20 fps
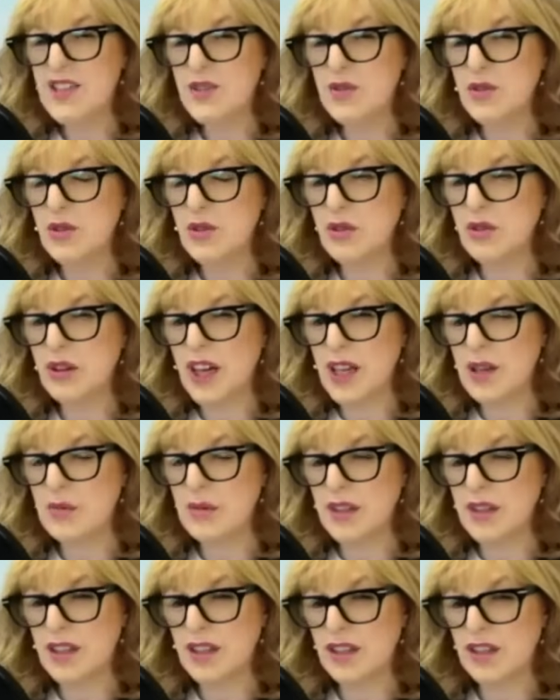you know, I'm
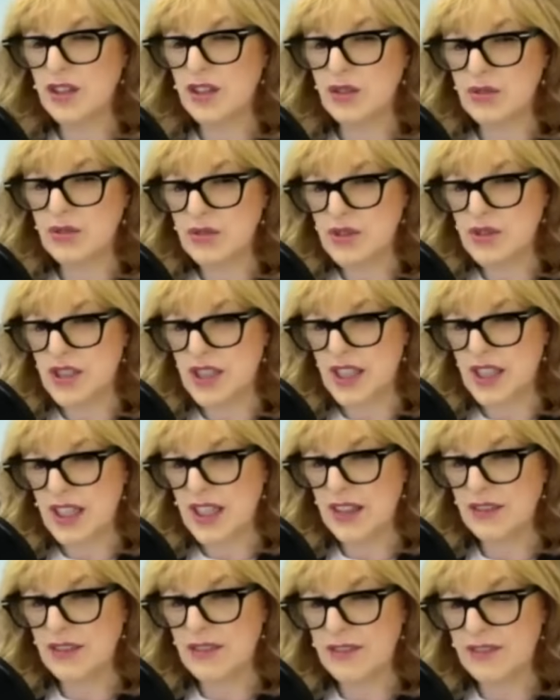a huge
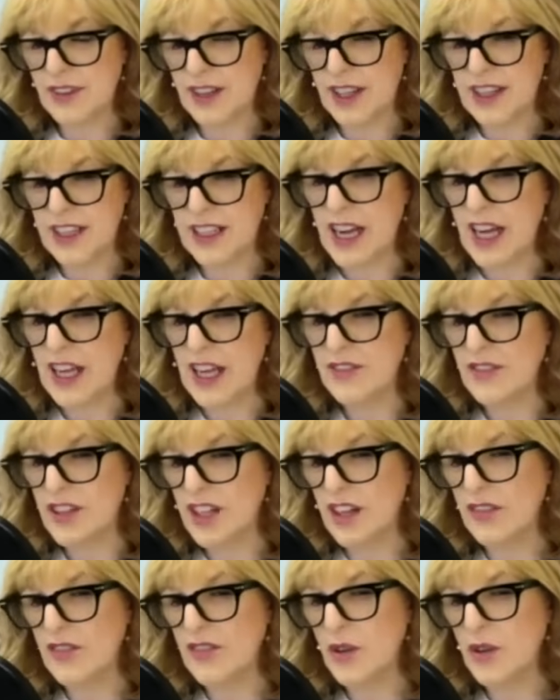fan and advocate of